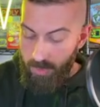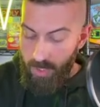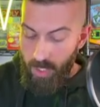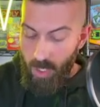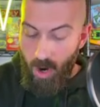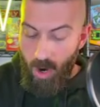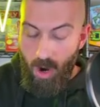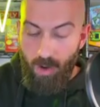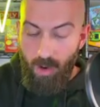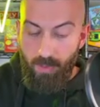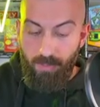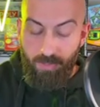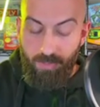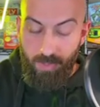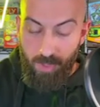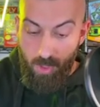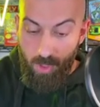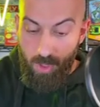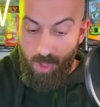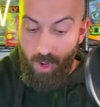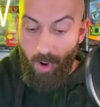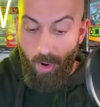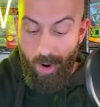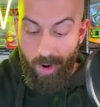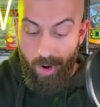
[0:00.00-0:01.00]
There are a few
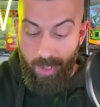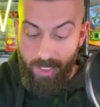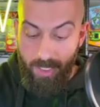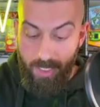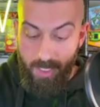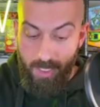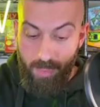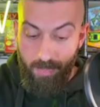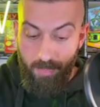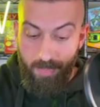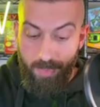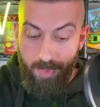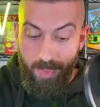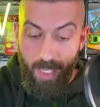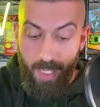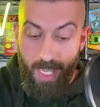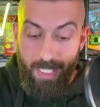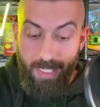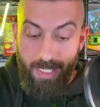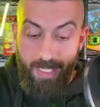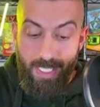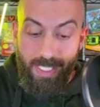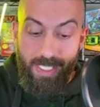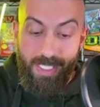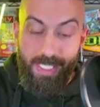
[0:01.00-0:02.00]
cards
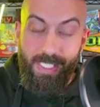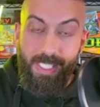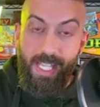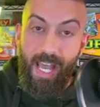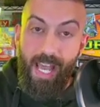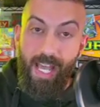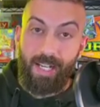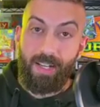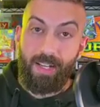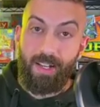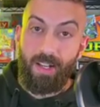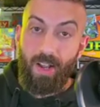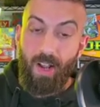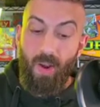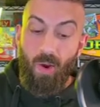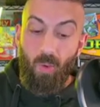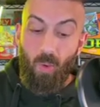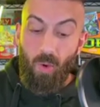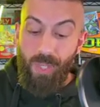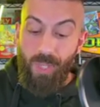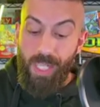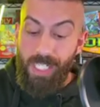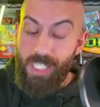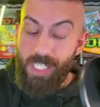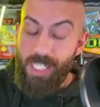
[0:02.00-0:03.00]
in this set
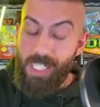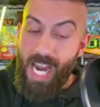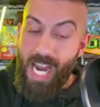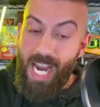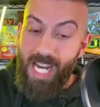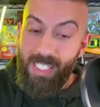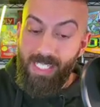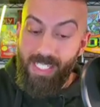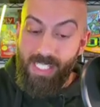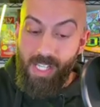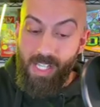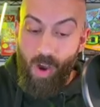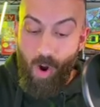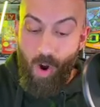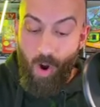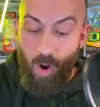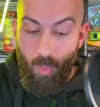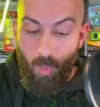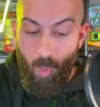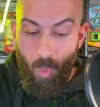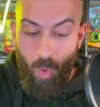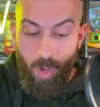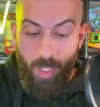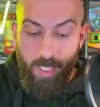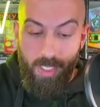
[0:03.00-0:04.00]
where they changed the
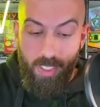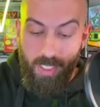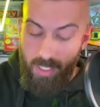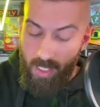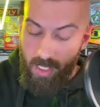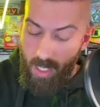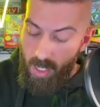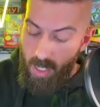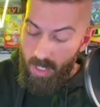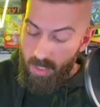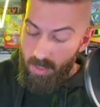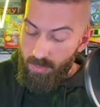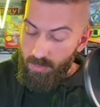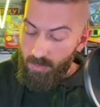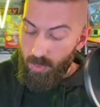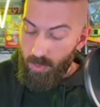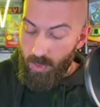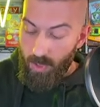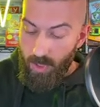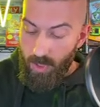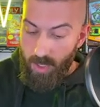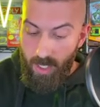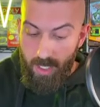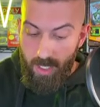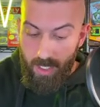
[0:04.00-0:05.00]
artworks
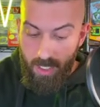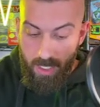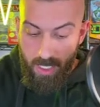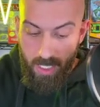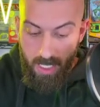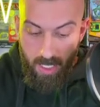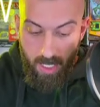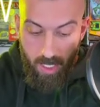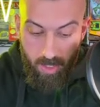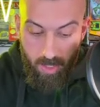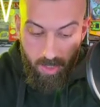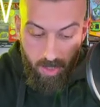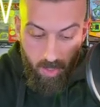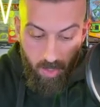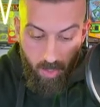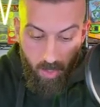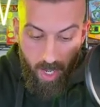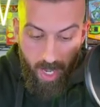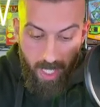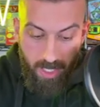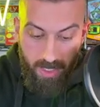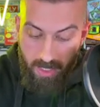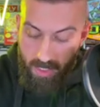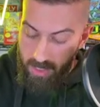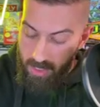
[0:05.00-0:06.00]
for the
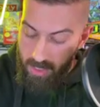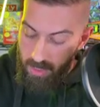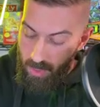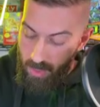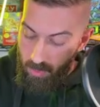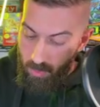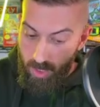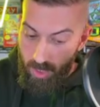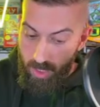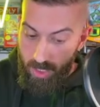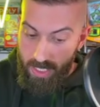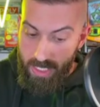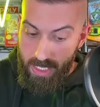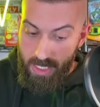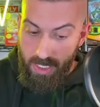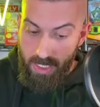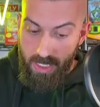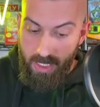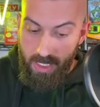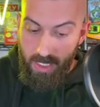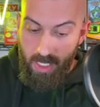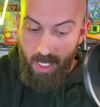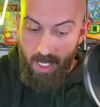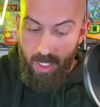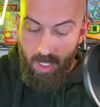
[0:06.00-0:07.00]
US
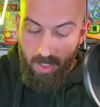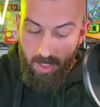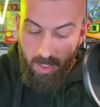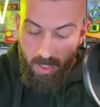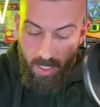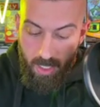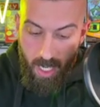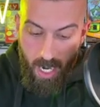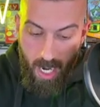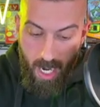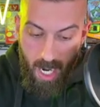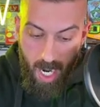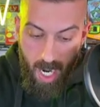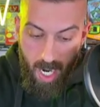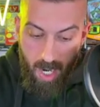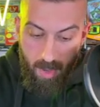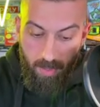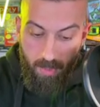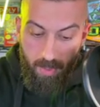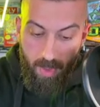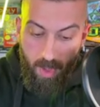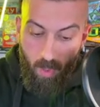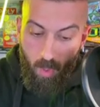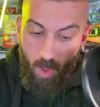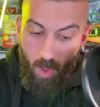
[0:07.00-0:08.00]
release. Uh,
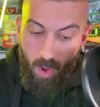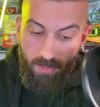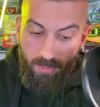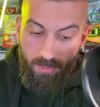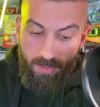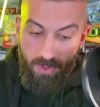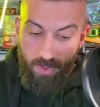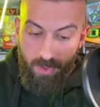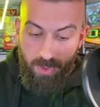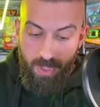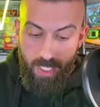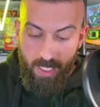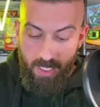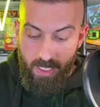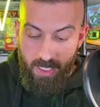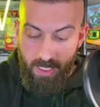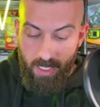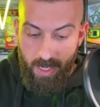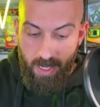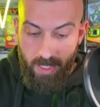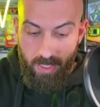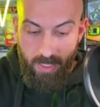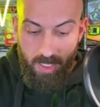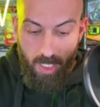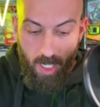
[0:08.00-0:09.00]
there were a few things in
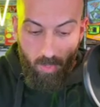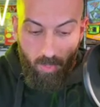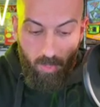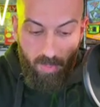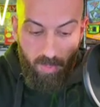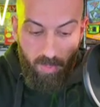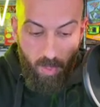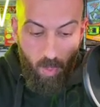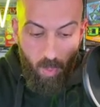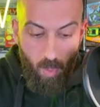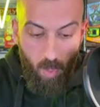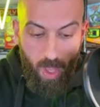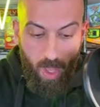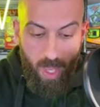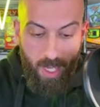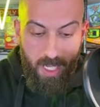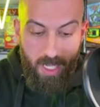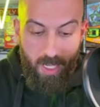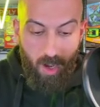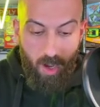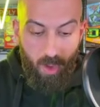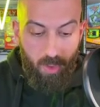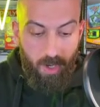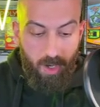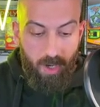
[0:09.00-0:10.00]
there, so if we pull
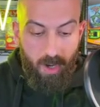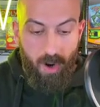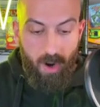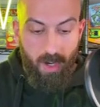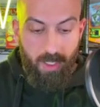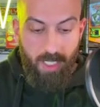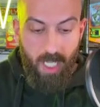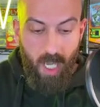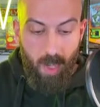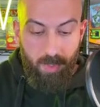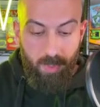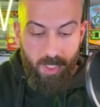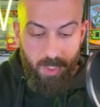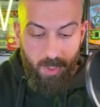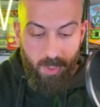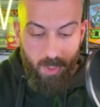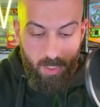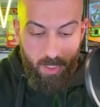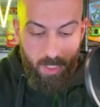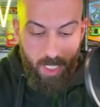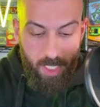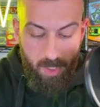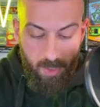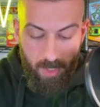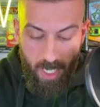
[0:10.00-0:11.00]
any other cards, I'll be sure to
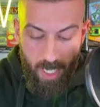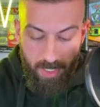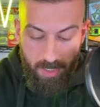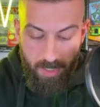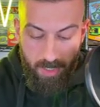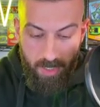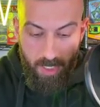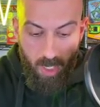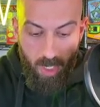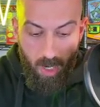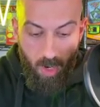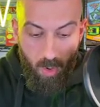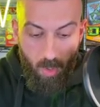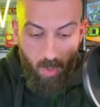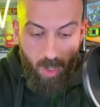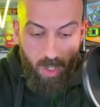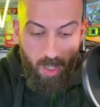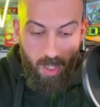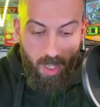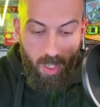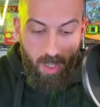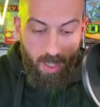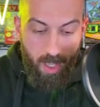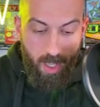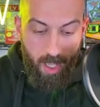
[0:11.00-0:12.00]
let you guys know
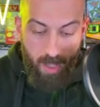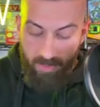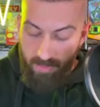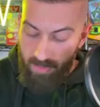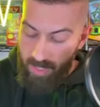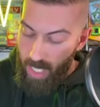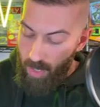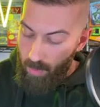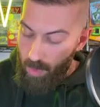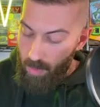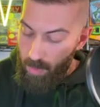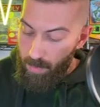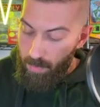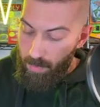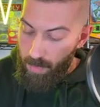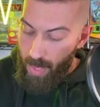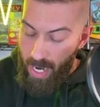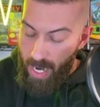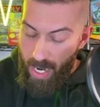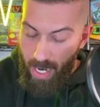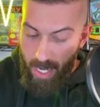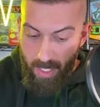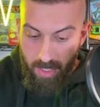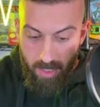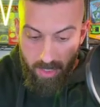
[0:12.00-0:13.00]
if they were
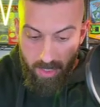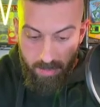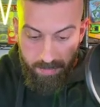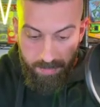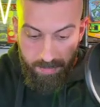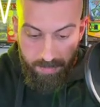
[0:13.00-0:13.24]
banned.